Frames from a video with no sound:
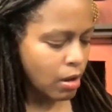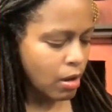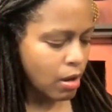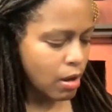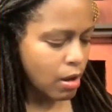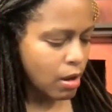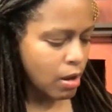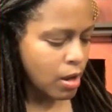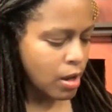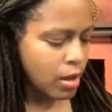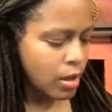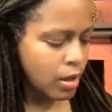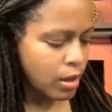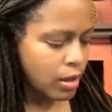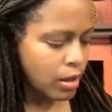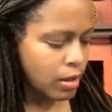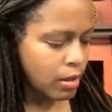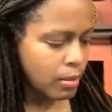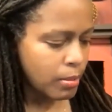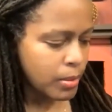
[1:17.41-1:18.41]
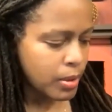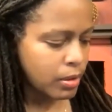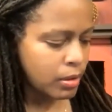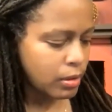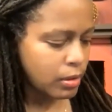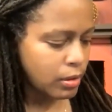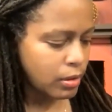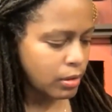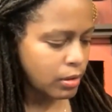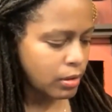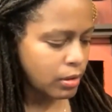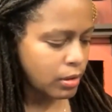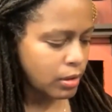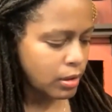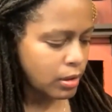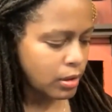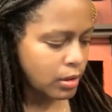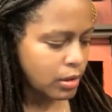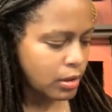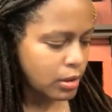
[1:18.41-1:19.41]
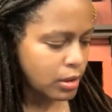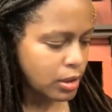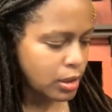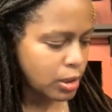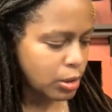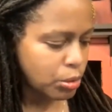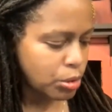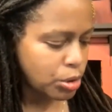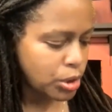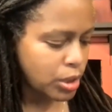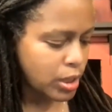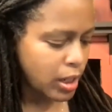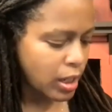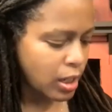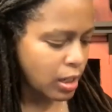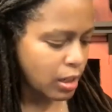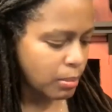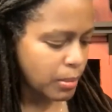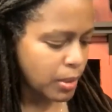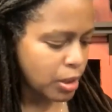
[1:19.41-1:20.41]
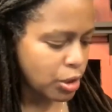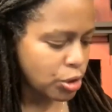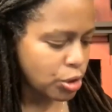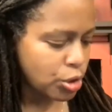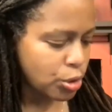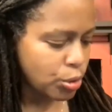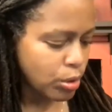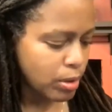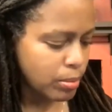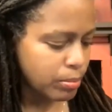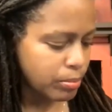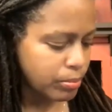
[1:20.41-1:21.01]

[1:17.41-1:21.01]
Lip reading: I am still checking to make sure